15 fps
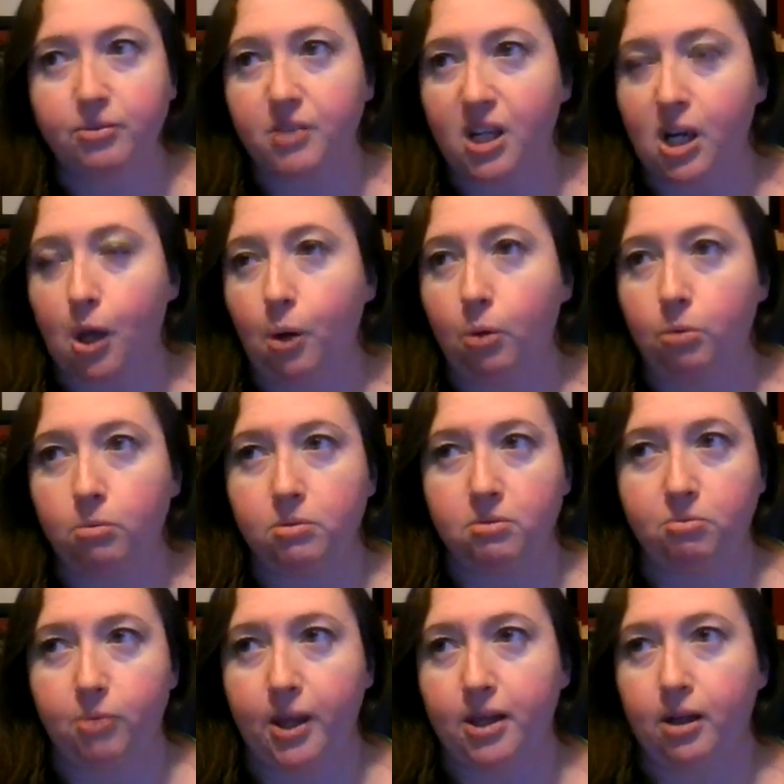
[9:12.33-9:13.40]
you know,
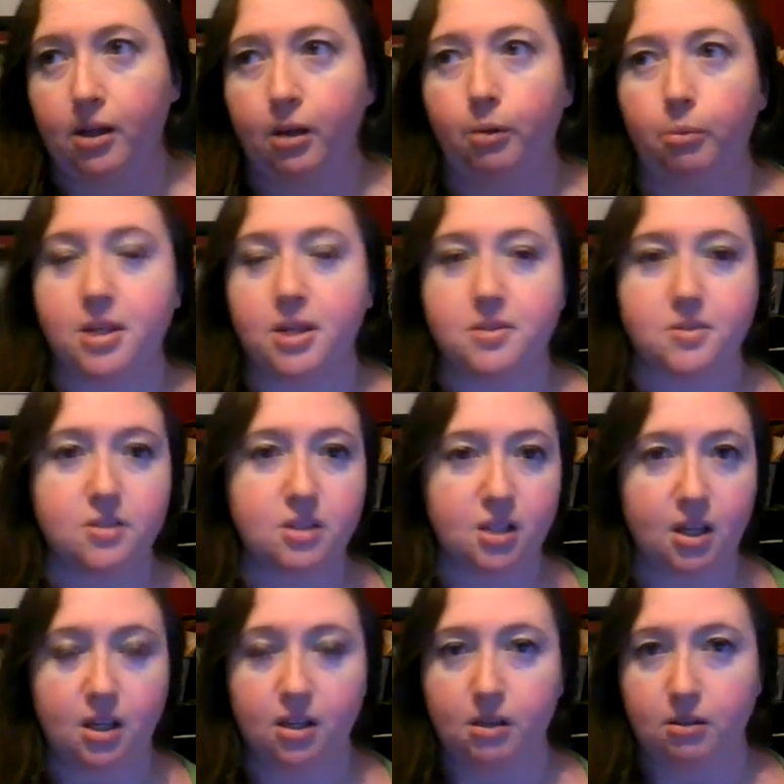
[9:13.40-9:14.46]
whether it was
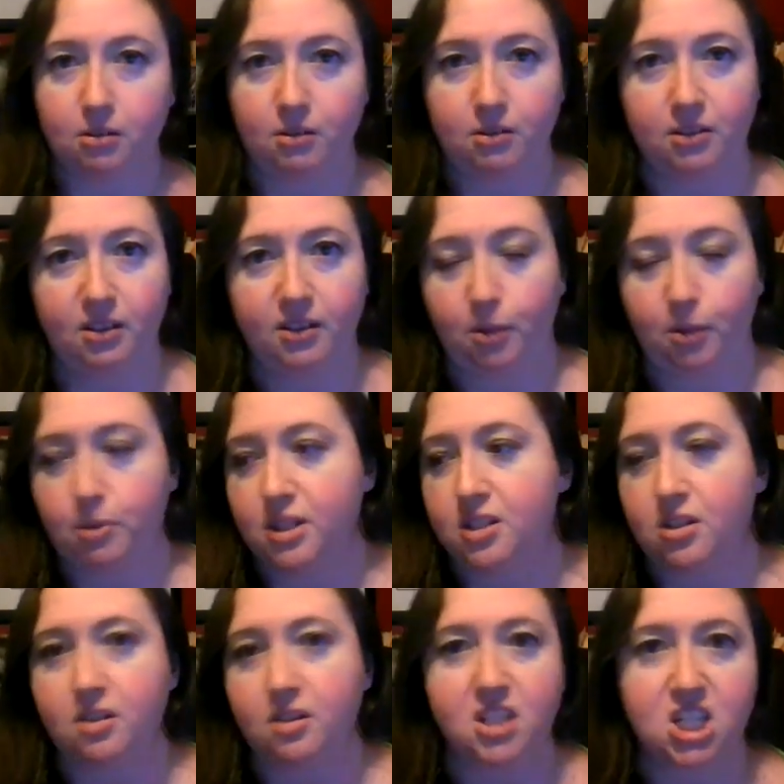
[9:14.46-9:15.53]
the
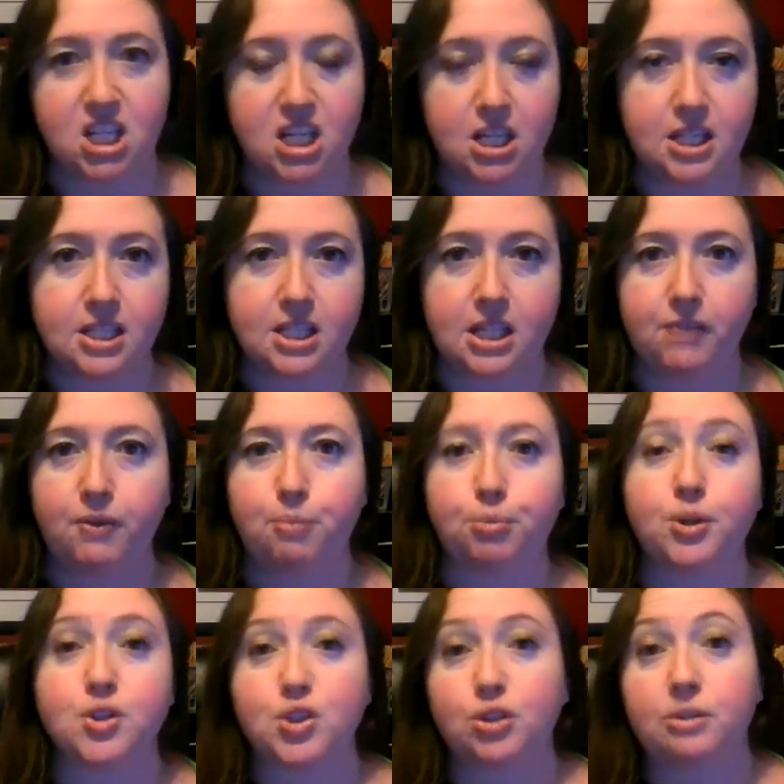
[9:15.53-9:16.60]
liquids and the teas and even
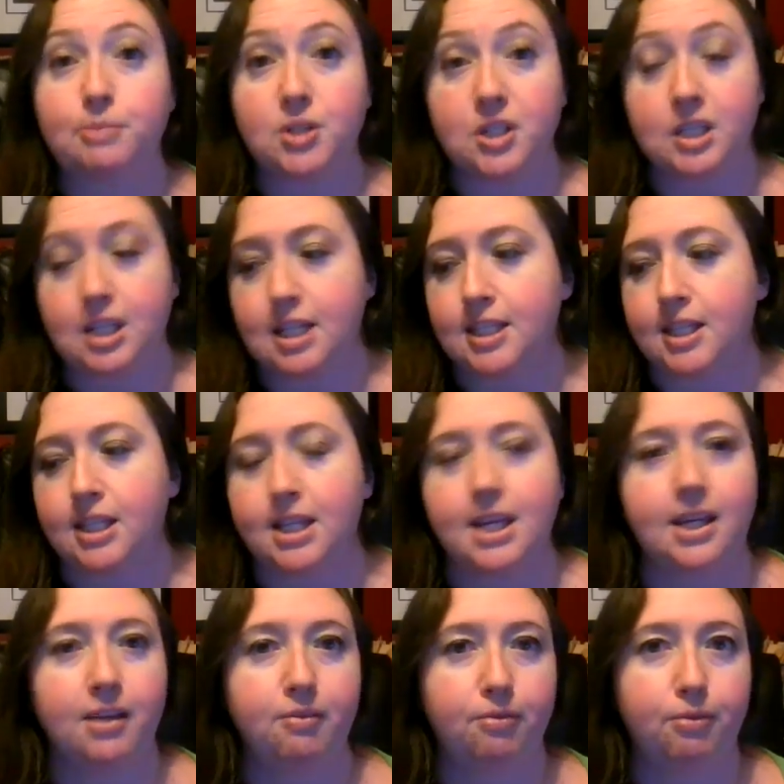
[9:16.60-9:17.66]
prescription things that they
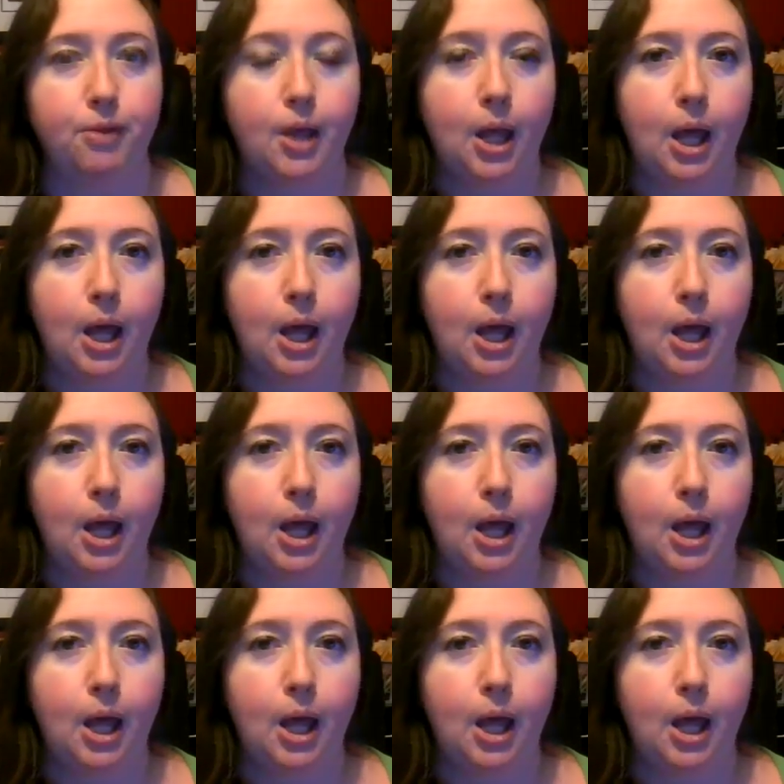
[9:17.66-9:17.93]
give